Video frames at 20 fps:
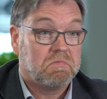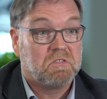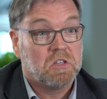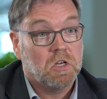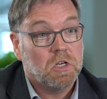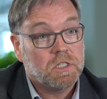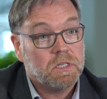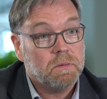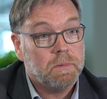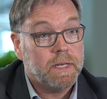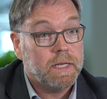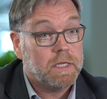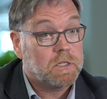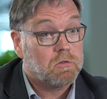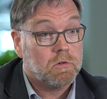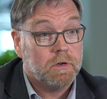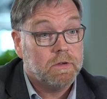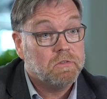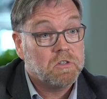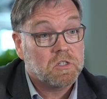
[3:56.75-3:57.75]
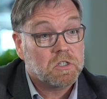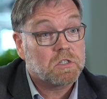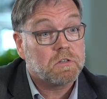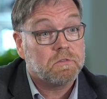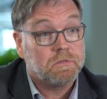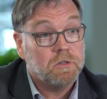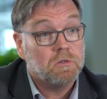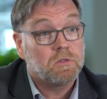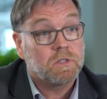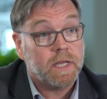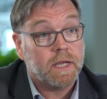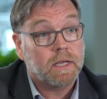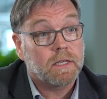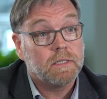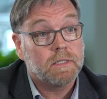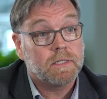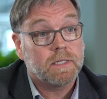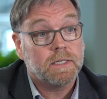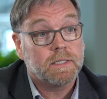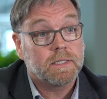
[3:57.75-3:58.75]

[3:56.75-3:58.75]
30 minutes or even just a few seconds